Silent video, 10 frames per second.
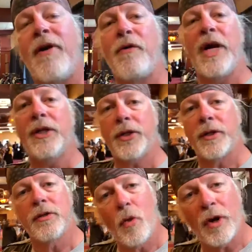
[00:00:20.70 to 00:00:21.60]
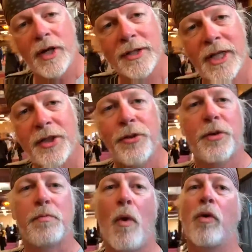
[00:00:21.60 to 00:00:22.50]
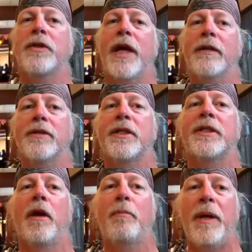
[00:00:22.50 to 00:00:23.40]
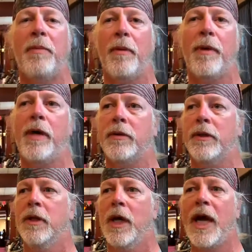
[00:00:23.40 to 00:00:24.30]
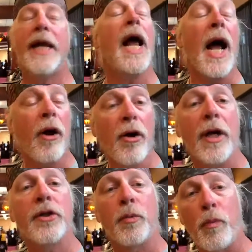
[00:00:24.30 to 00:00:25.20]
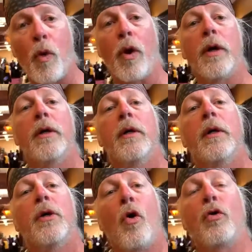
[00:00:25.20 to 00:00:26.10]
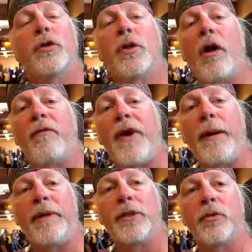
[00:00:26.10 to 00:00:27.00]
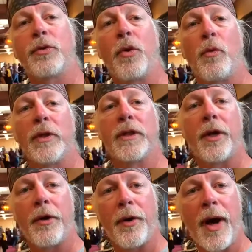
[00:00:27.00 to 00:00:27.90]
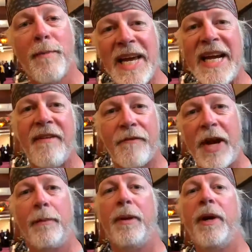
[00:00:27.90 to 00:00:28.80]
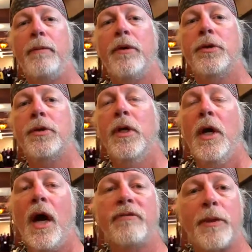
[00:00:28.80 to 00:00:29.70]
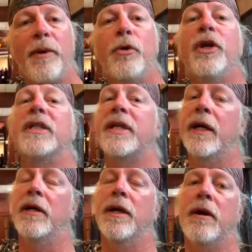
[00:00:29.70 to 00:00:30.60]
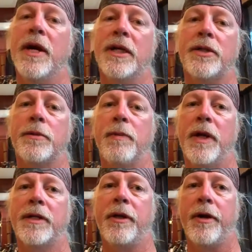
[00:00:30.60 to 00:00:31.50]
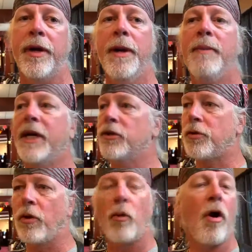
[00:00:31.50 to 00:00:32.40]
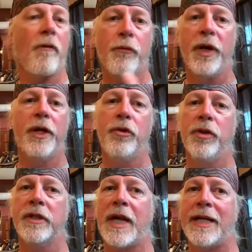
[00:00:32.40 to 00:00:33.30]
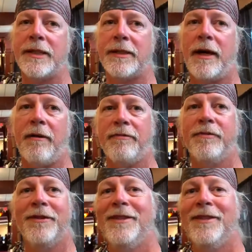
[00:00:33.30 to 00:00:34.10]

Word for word: Foundation, an organization uses motorcycles to tell people about and uh, honor and support Gold Star families. Those are the ones that are immediate family members of somebody who gets killed in our nation's military, making sure that we're all free to do this kind of stuff.